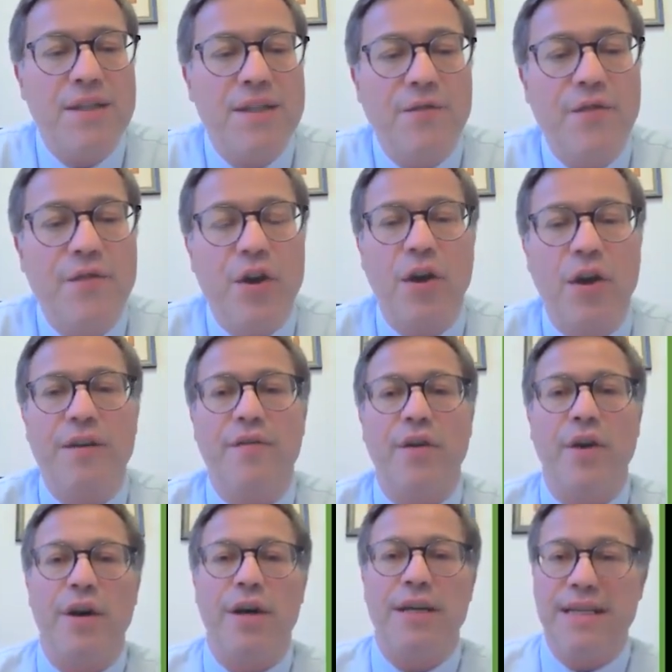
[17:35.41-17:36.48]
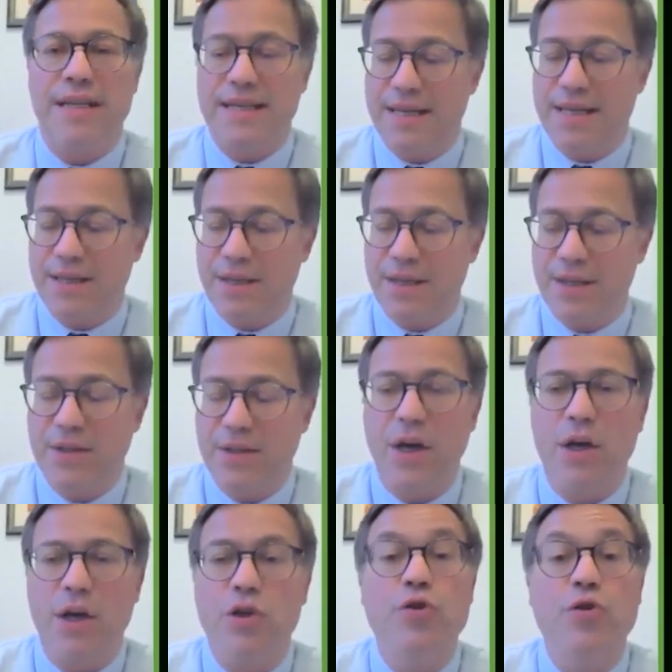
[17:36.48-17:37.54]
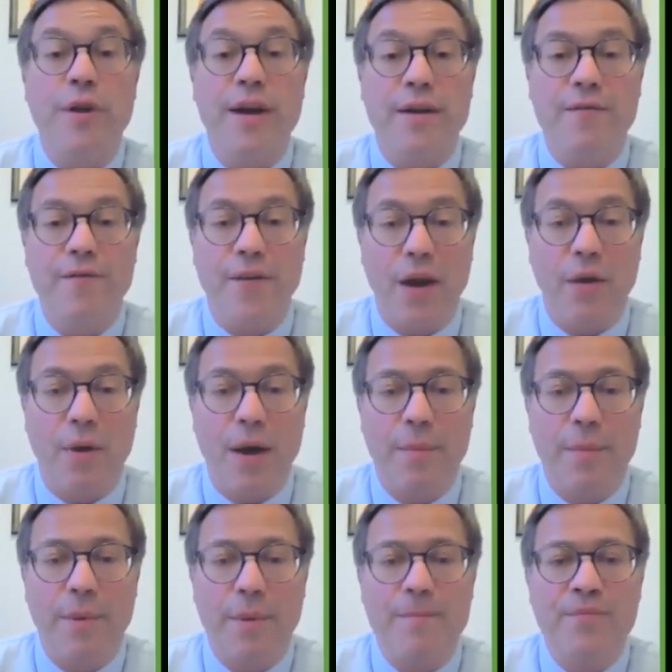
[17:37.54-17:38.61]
severe liver diseases during follow-up.